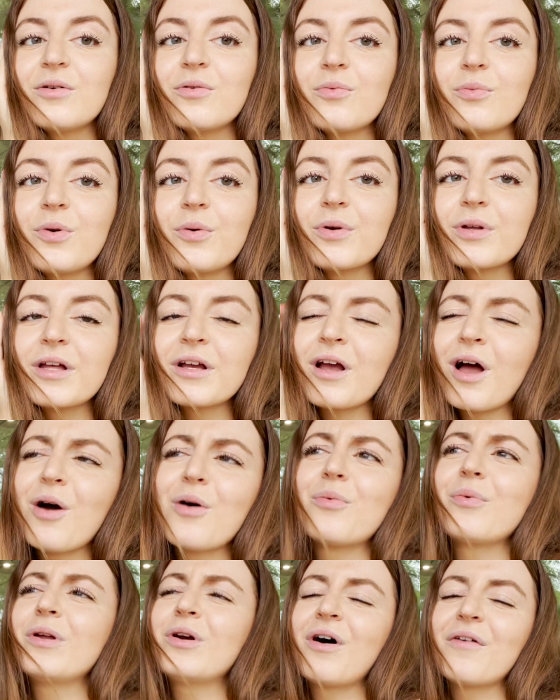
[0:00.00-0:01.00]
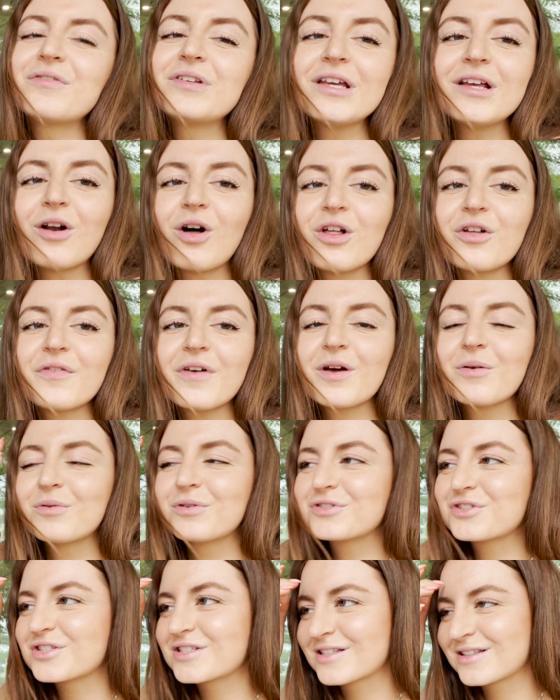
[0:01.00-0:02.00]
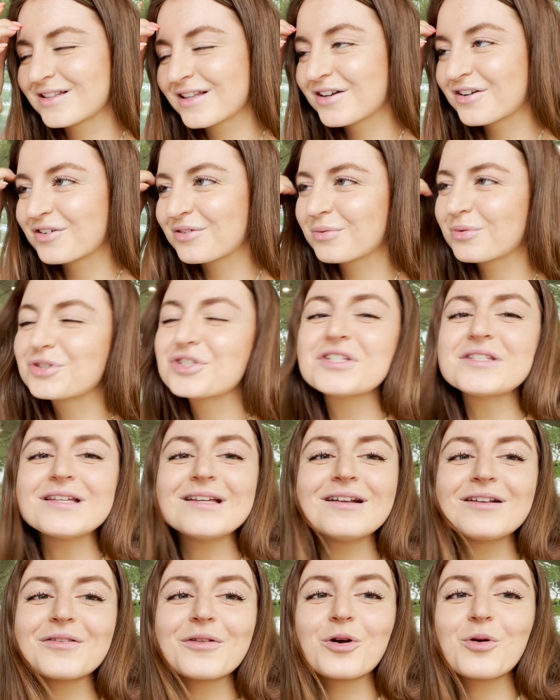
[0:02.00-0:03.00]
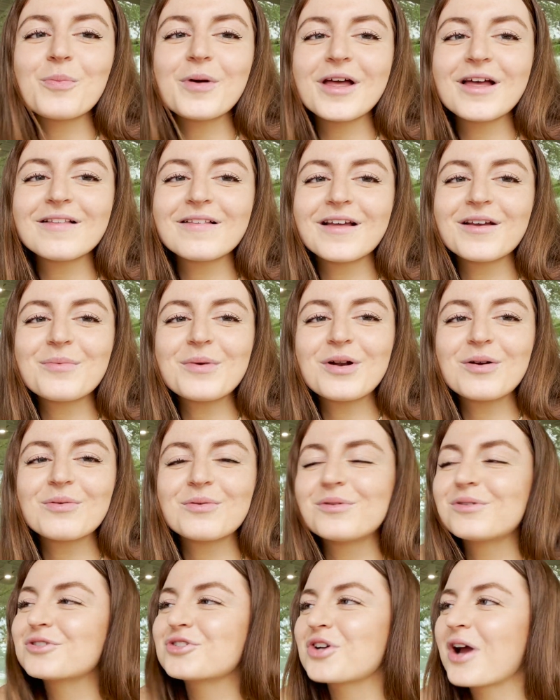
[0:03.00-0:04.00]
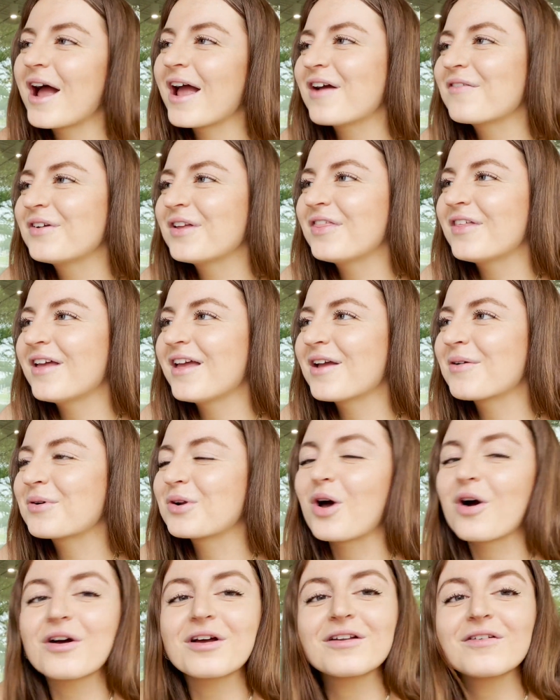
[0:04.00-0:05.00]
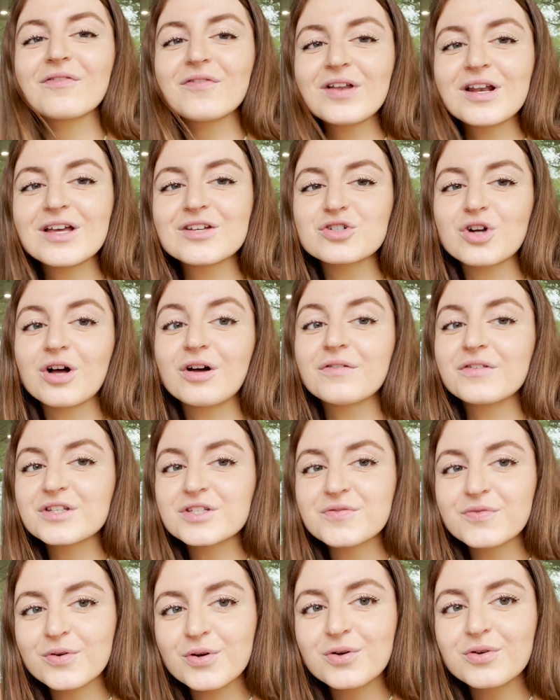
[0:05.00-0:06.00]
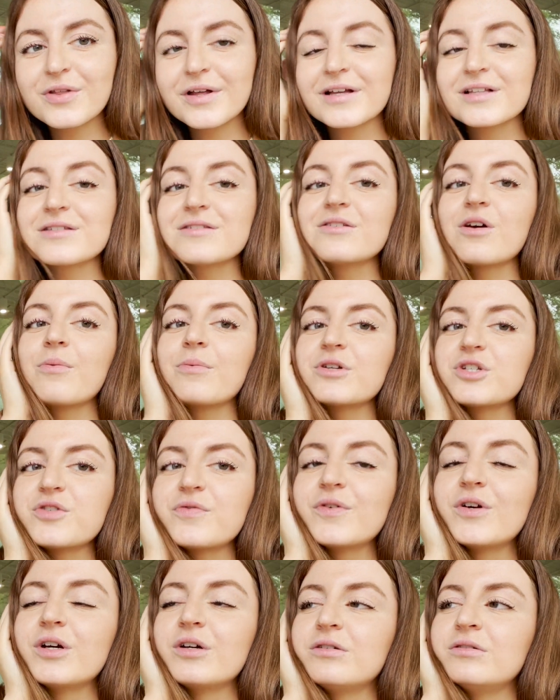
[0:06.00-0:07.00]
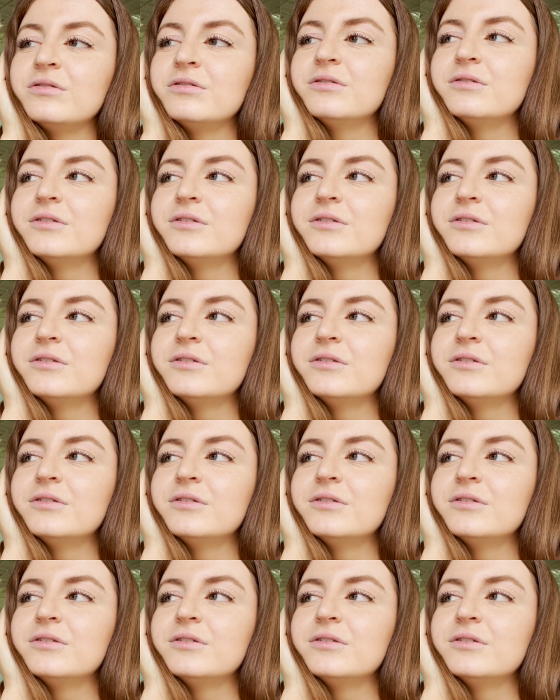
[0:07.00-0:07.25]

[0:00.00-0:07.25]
We were like, oh, we don't have to eat all of it. We'll just eat a little bit. Like we'll try everything. We're not gonna finish all of this food. Like it's so much food.